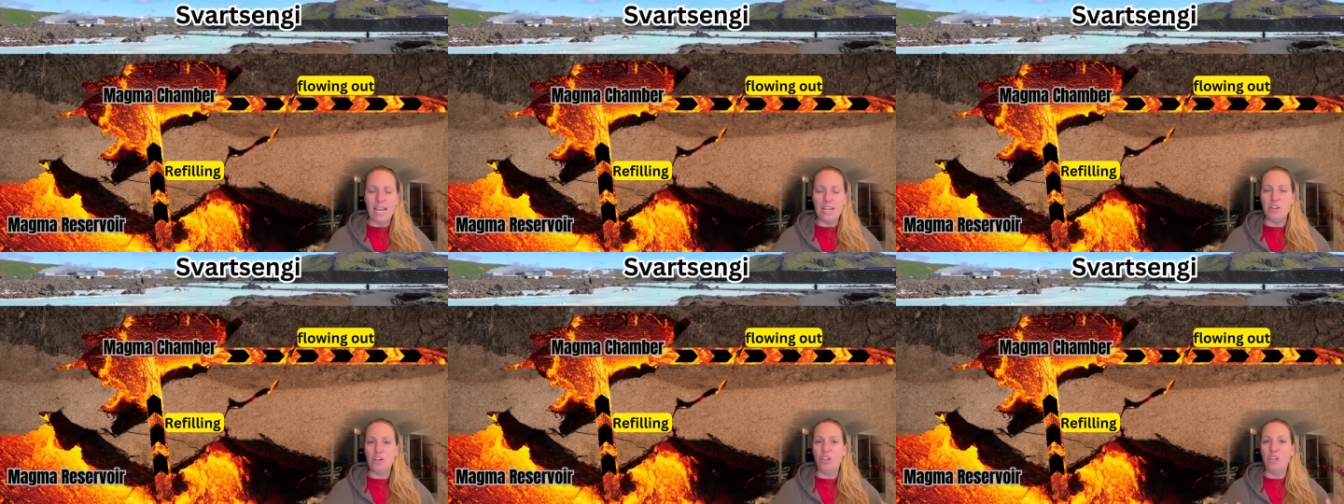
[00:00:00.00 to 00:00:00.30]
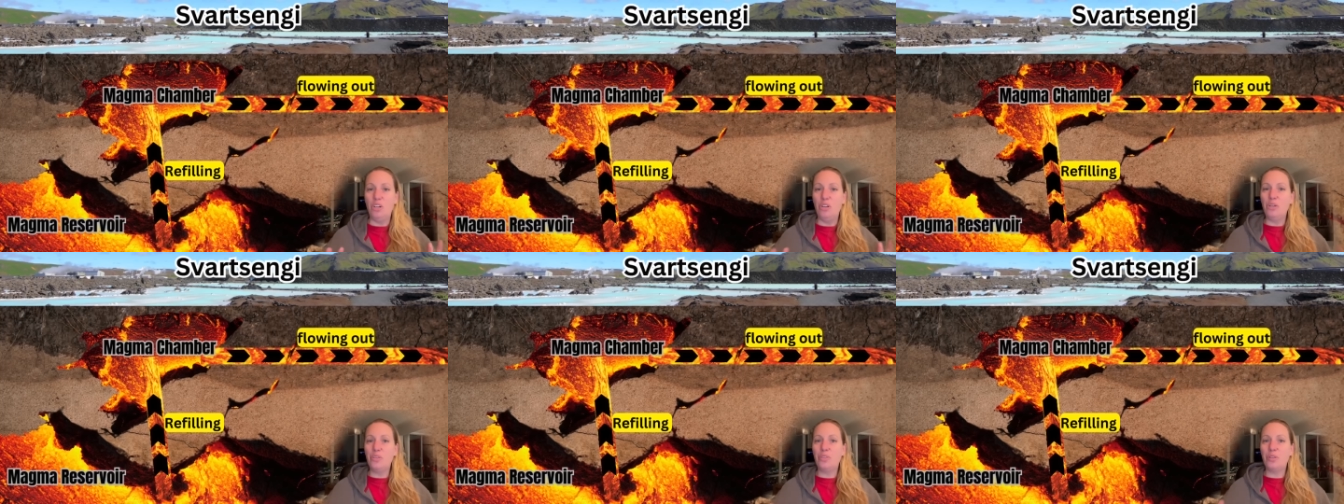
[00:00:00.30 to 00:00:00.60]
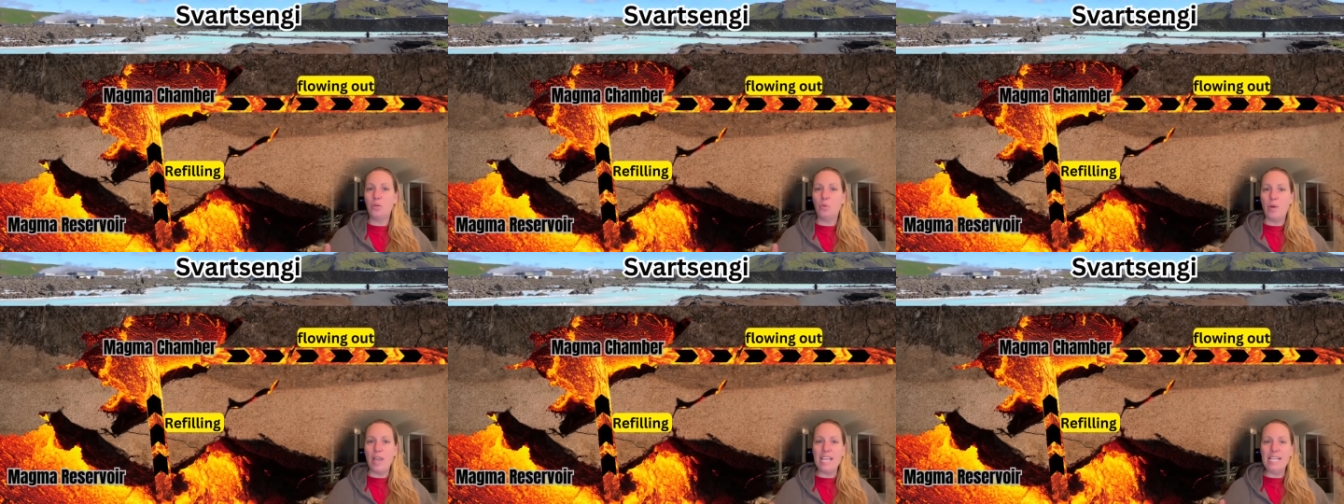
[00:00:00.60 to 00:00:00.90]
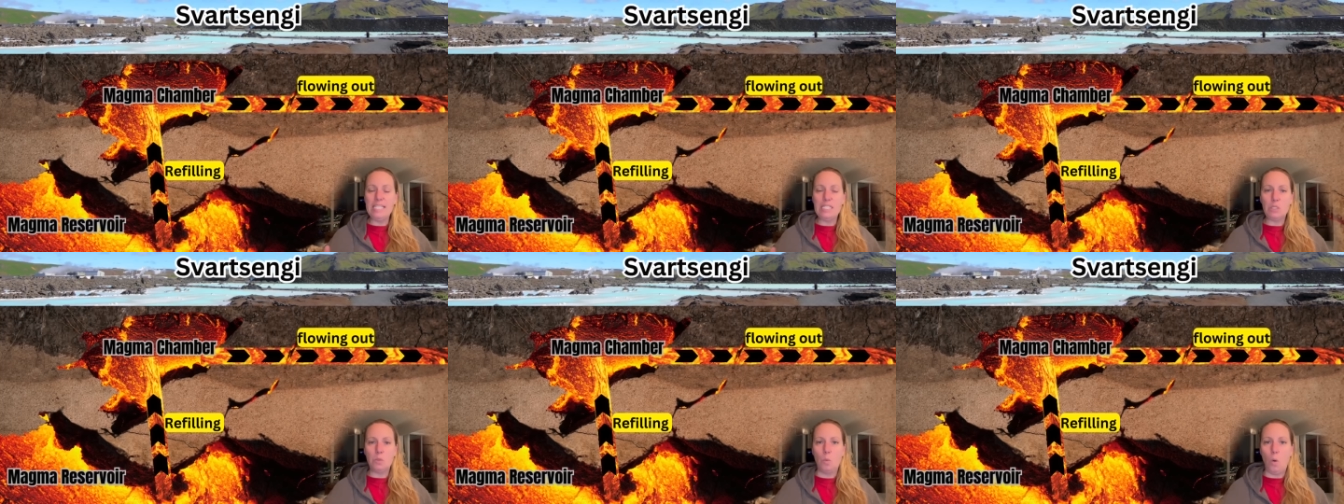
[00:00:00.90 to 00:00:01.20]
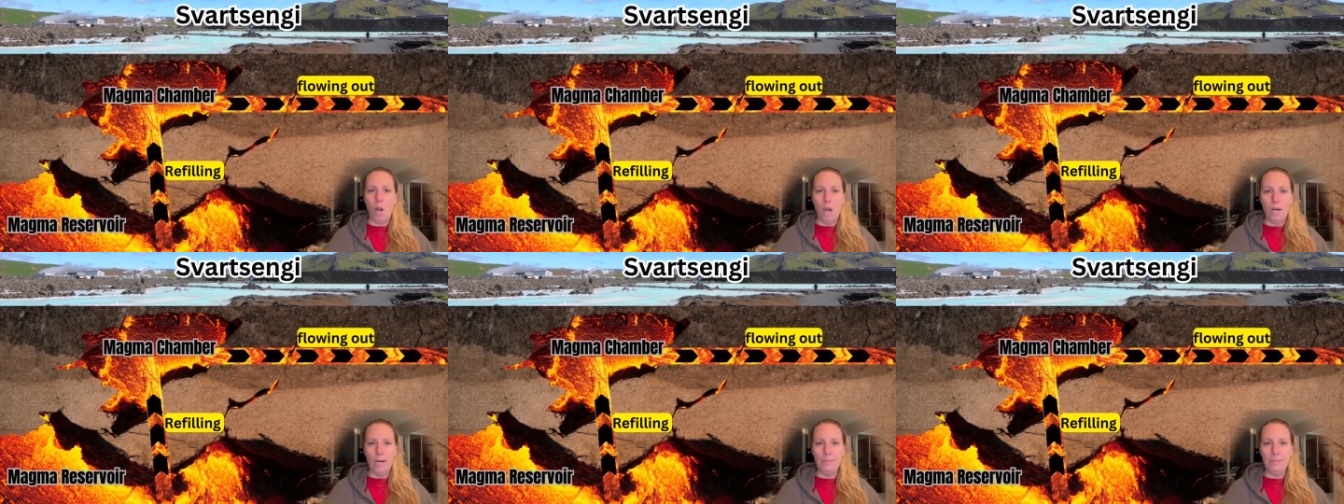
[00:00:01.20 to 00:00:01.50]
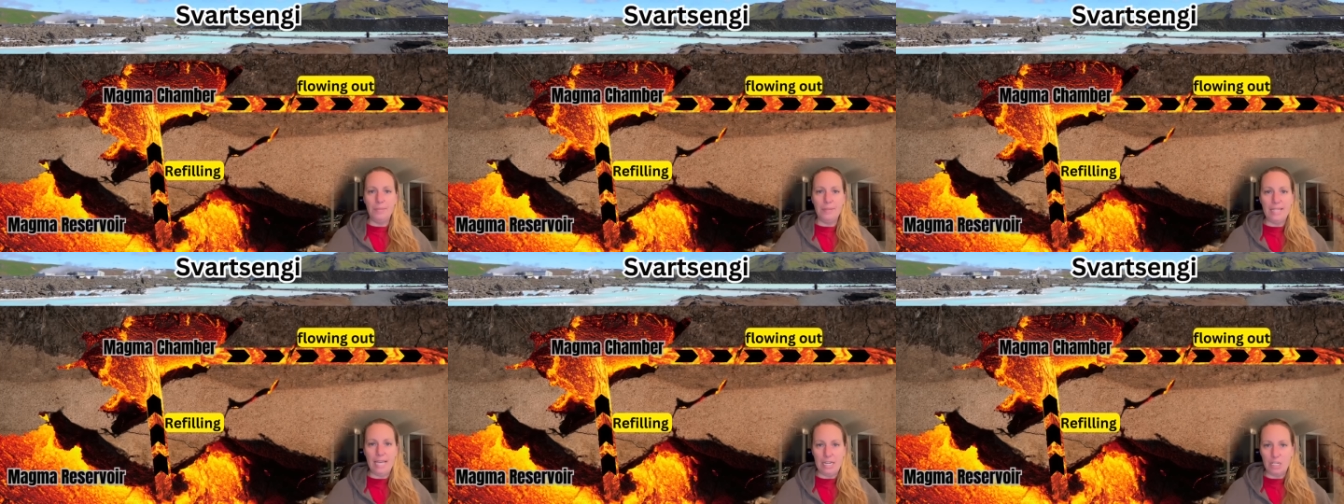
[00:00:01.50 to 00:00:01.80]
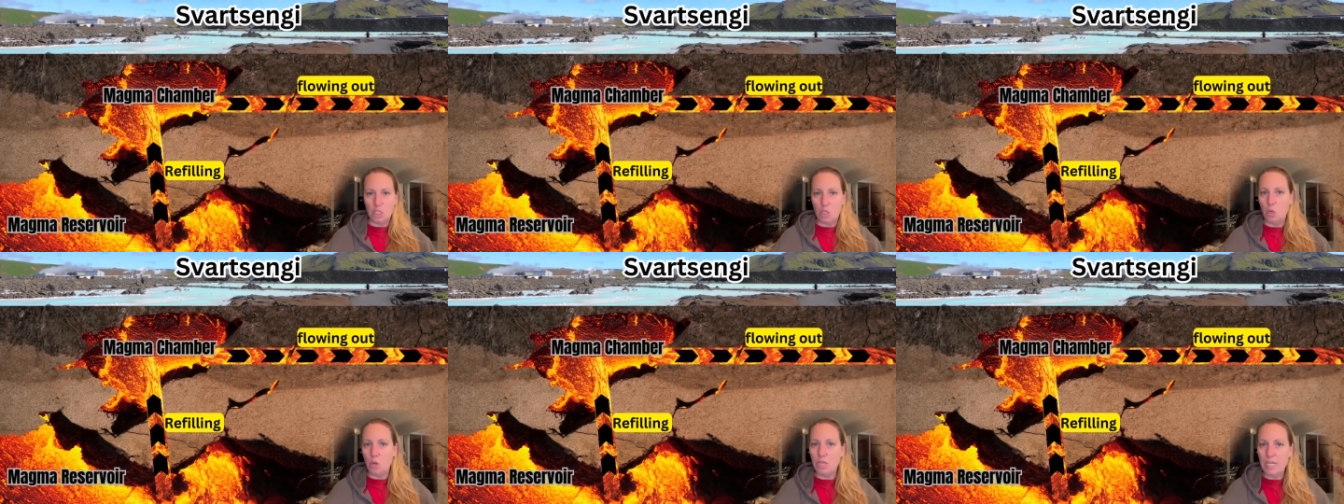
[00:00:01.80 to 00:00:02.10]
an earthquake swarm
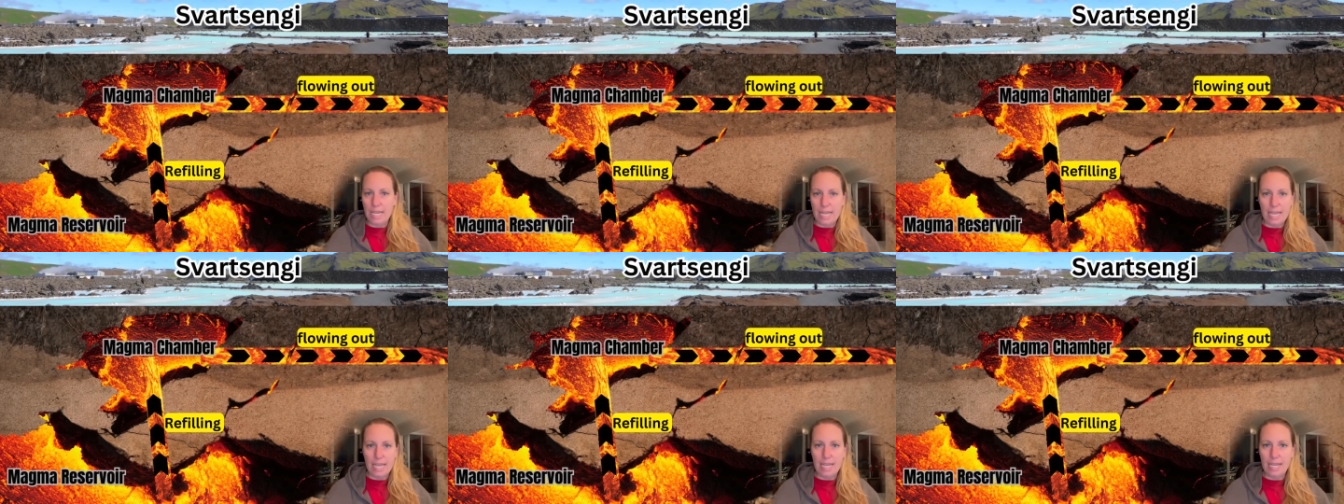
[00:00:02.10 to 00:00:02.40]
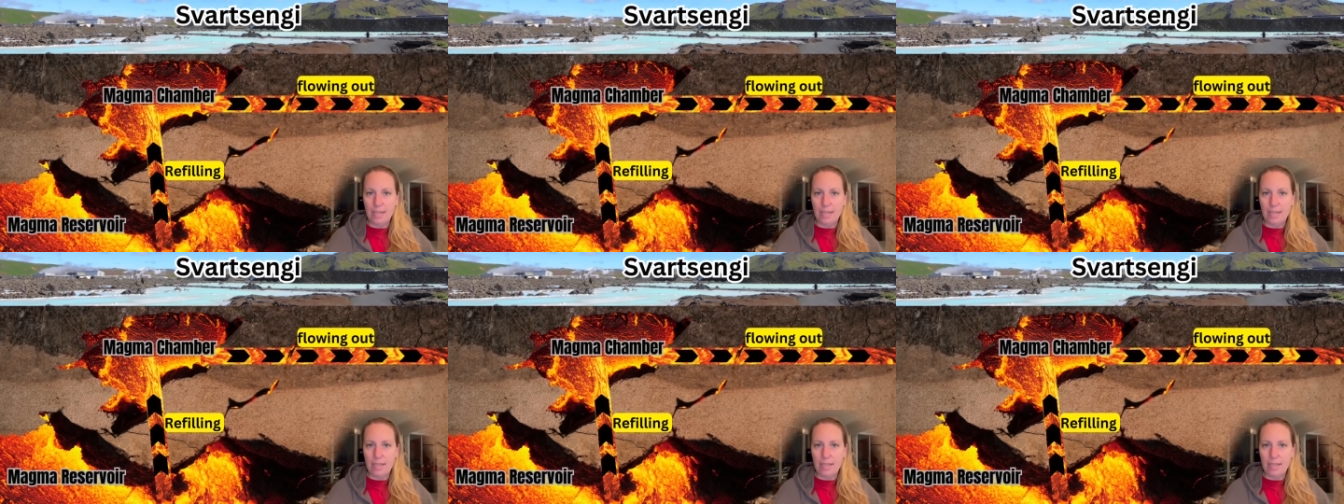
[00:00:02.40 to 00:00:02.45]
that could